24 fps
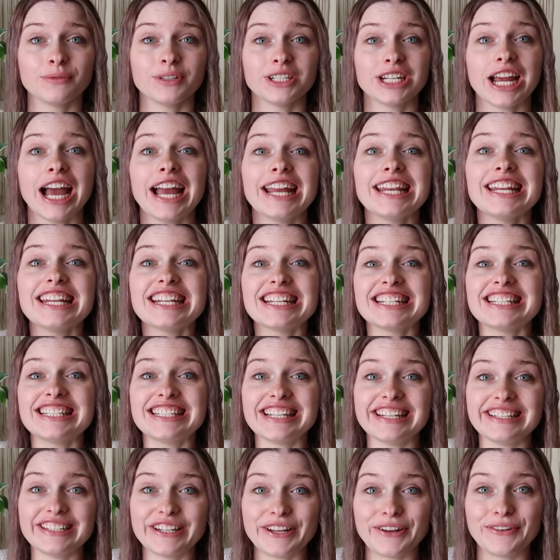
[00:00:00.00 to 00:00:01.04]
which I need to
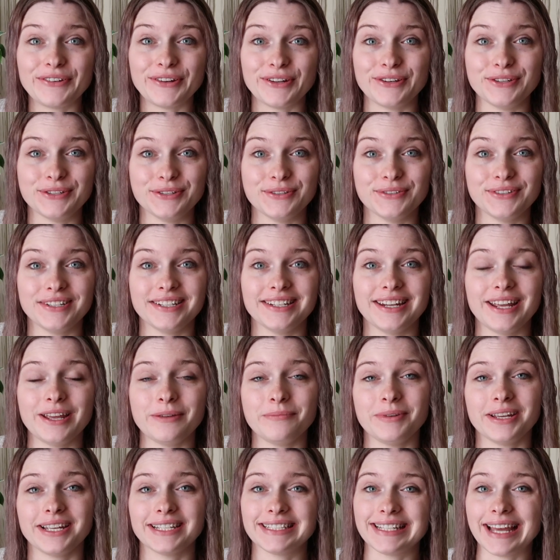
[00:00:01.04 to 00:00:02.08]
sit down and do today
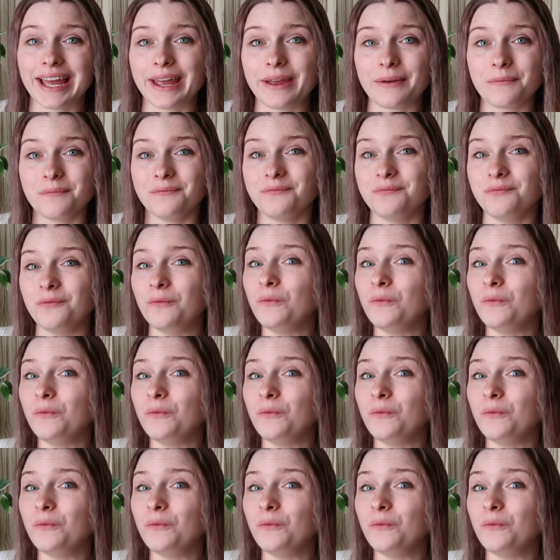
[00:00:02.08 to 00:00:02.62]
because I am